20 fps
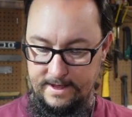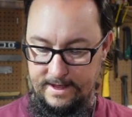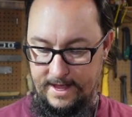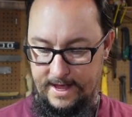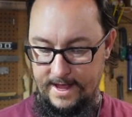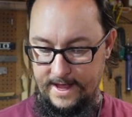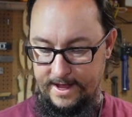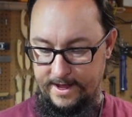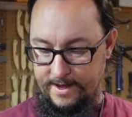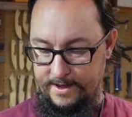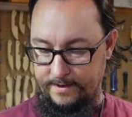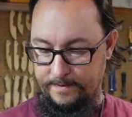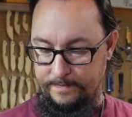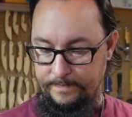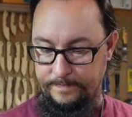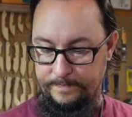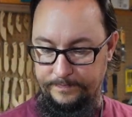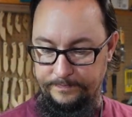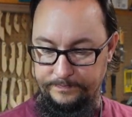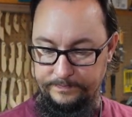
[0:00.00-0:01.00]

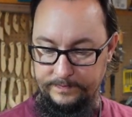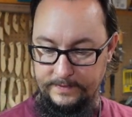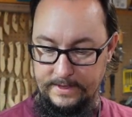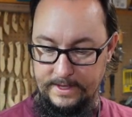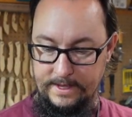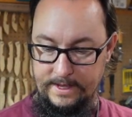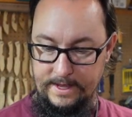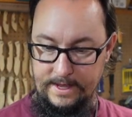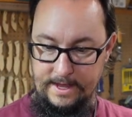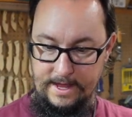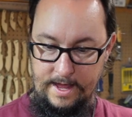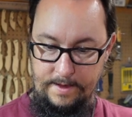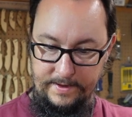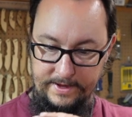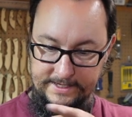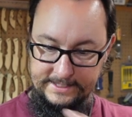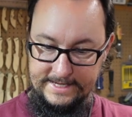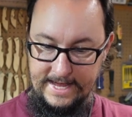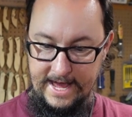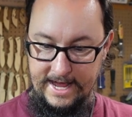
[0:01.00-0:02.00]
Um, I'm
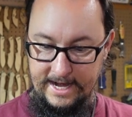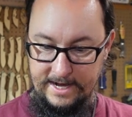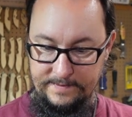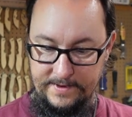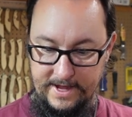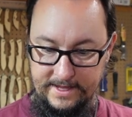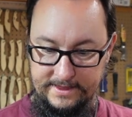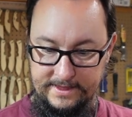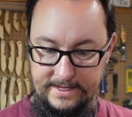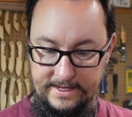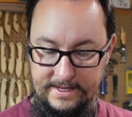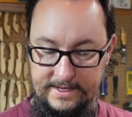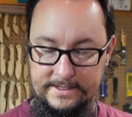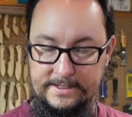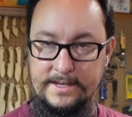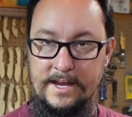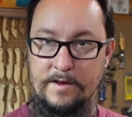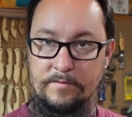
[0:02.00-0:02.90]
excited about this.